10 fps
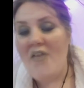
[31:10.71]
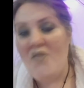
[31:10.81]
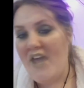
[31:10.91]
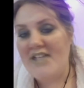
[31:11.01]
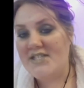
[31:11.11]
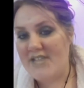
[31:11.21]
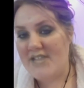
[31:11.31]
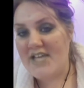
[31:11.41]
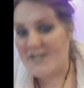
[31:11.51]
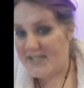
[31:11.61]
they'd
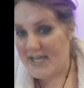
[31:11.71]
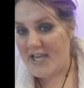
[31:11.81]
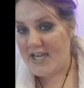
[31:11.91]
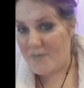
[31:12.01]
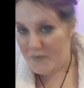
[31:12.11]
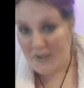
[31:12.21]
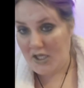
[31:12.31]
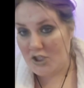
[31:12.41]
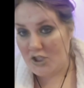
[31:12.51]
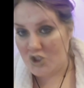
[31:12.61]
say the same
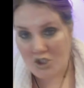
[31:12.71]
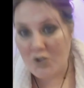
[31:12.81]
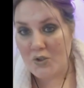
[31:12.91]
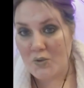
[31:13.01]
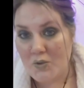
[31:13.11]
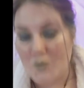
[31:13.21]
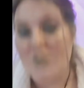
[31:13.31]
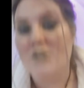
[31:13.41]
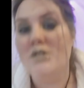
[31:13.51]
thing too.